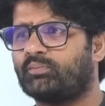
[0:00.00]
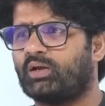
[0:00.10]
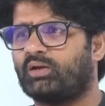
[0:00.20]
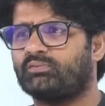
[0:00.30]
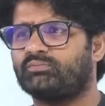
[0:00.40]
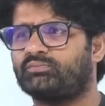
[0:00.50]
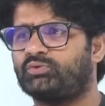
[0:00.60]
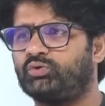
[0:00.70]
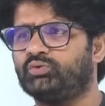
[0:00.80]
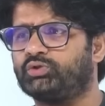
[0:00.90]
and
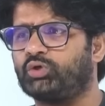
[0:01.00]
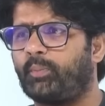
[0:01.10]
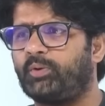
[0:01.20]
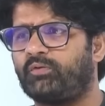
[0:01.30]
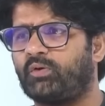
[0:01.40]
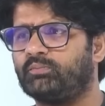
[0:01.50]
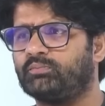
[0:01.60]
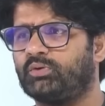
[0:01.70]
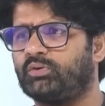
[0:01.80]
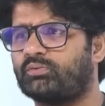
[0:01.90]
to stop it from
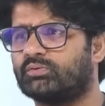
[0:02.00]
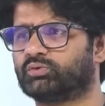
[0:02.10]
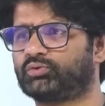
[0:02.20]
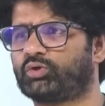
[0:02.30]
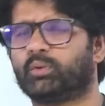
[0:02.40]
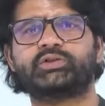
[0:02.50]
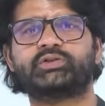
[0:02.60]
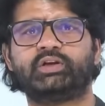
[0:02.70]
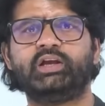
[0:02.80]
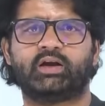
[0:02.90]
you know to stop
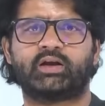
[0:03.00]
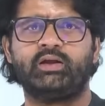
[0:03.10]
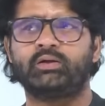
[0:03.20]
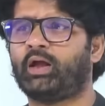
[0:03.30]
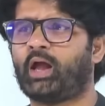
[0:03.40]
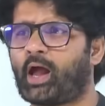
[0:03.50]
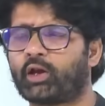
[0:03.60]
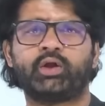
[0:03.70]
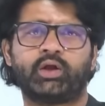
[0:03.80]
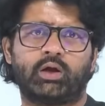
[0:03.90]
this recurring
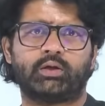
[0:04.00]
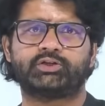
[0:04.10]
harrowing